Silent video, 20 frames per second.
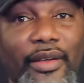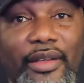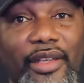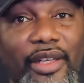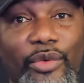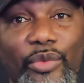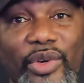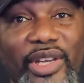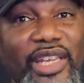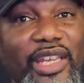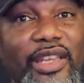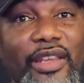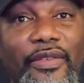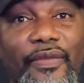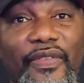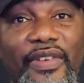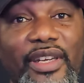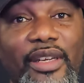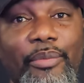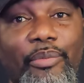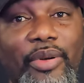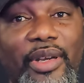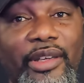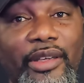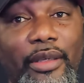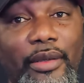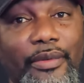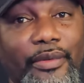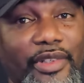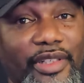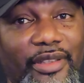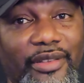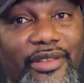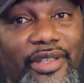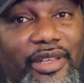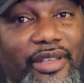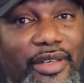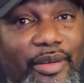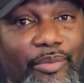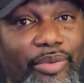that we ain't finna
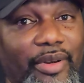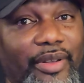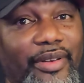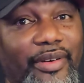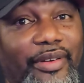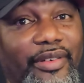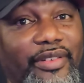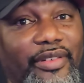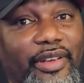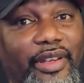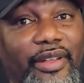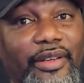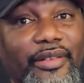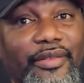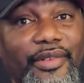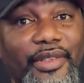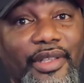continue to play this shit.